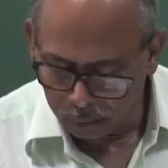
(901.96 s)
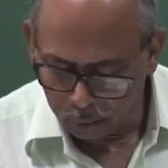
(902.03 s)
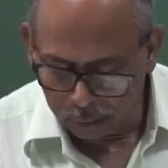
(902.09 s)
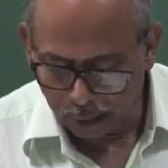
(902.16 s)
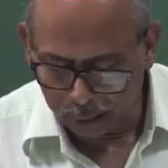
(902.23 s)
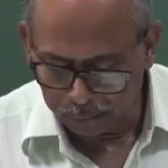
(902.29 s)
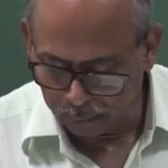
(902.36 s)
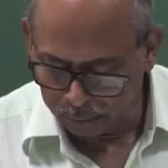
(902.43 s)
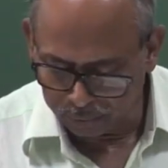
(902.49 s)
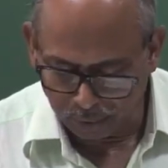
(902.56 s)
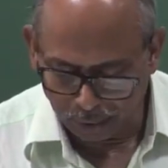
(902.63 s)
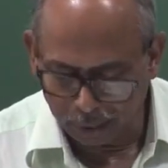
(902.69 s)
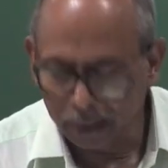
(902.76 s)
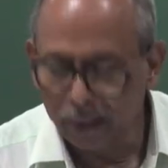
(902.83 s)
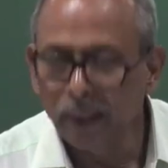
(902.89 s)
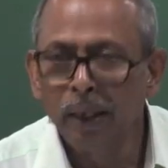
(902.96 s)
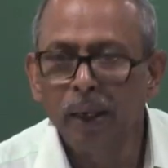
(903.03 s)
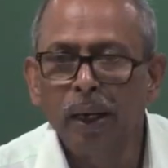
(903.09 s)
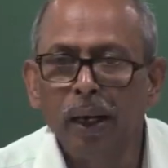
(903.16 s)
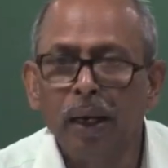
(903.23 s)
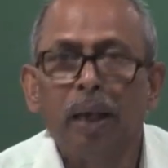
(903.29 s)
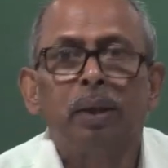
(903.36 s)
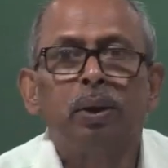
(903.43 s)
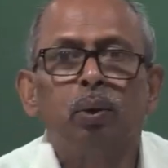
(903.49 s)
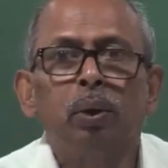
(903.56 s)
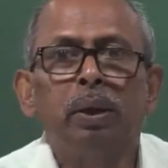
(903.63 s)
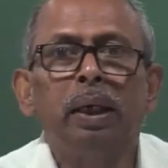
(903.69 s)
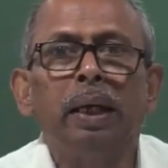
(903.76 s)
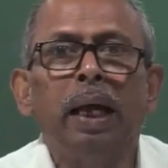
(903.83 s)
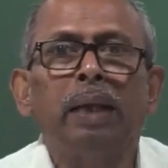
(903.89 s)
to the atmosphere. So
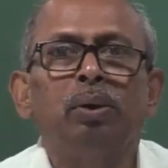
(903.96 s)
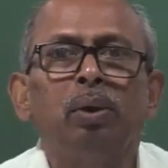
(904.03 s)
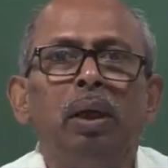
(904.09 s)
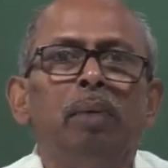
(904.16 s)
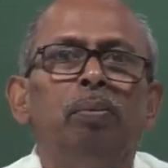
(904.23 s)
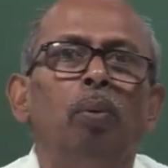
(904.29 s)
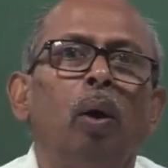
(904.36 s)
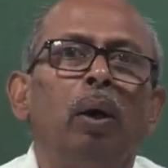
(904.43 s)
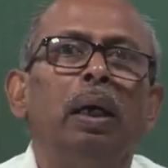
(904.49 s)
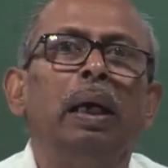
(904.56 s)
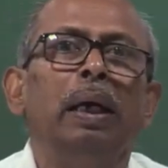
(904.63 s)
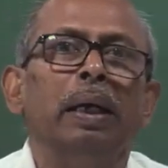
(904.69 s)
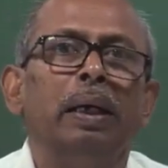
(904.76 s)
we can actually model